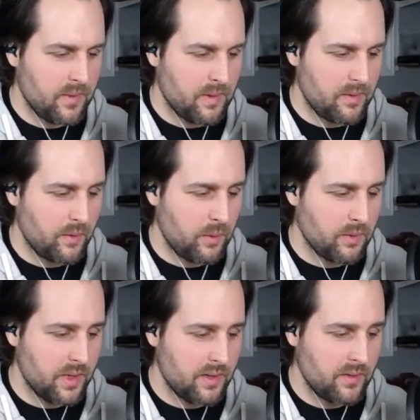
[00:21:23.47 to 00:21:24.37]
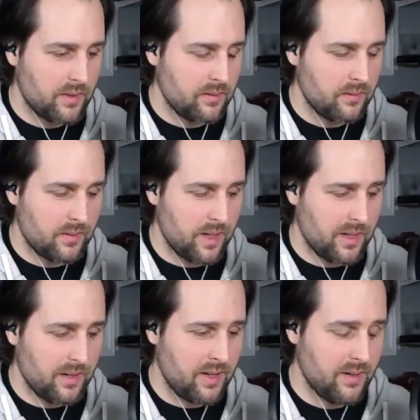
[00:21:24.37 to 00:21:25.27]
sold as
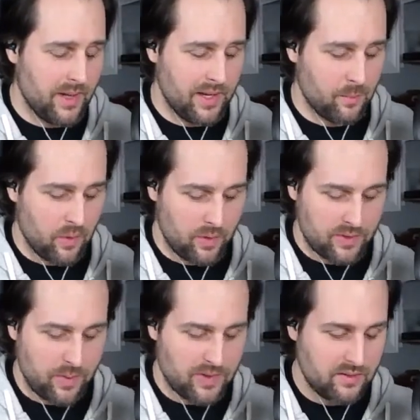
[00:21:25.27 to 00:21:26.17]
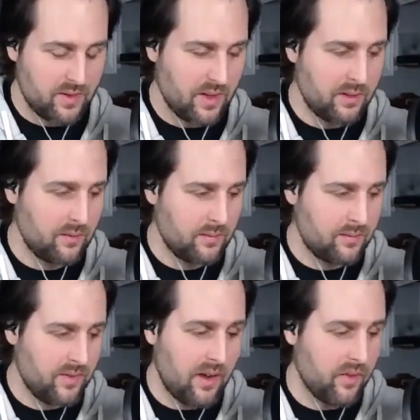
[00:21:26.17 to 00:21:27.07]
like more expensive than
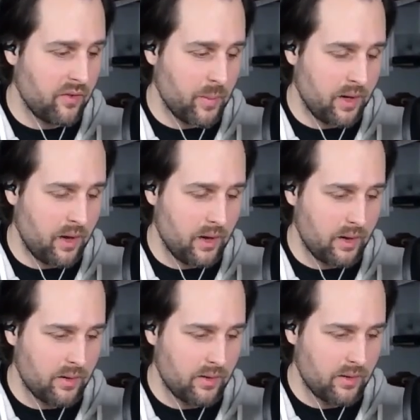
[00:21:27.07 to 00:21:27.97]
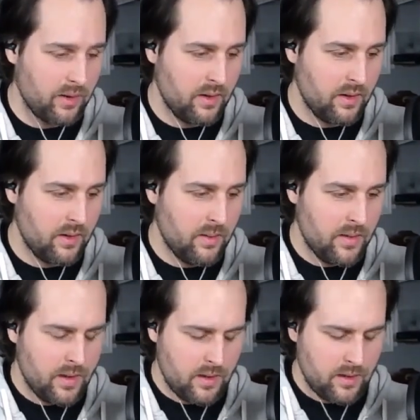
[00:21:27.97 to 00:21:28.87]
5 of my cars.
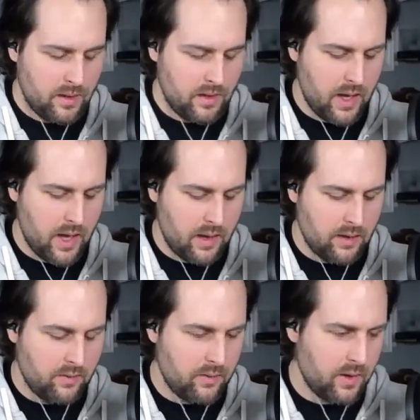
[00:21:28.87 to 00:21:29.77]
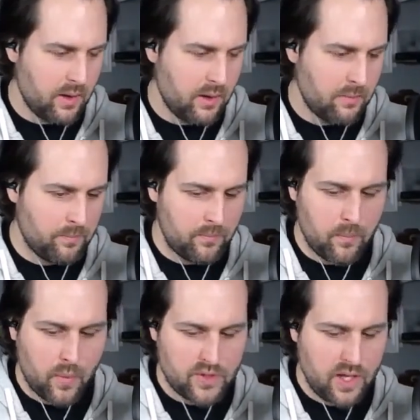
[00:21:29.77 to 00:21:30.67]
Yeah, the
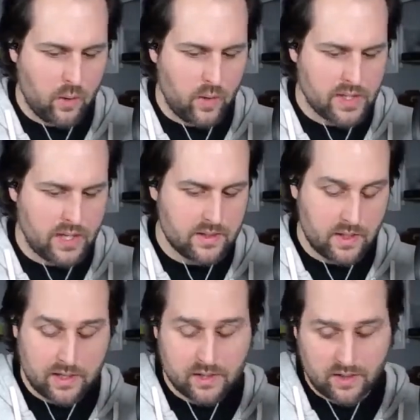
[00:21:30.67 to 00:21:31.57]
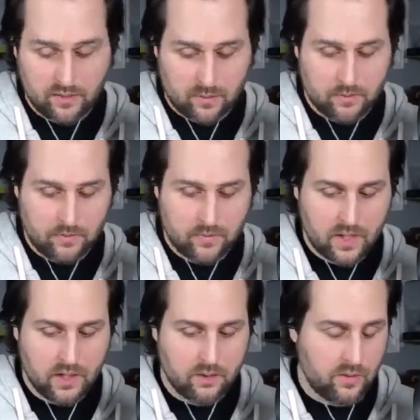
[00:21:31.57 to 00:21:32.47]
most of the horse hides actually from
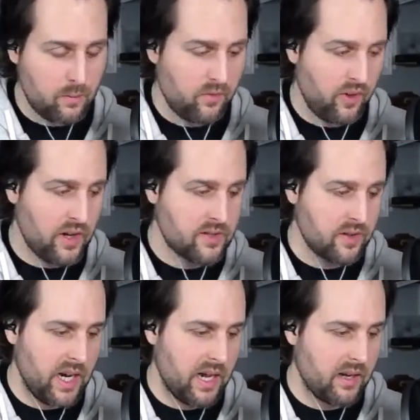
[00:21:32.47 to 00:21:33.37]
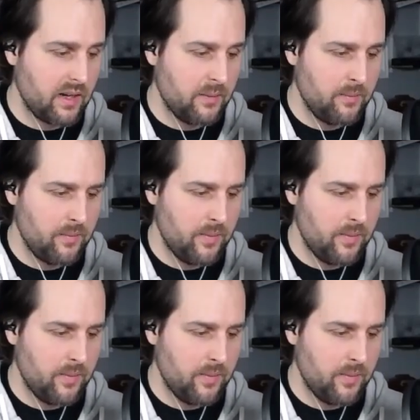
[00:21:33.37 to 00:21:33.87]
either from France or Canada.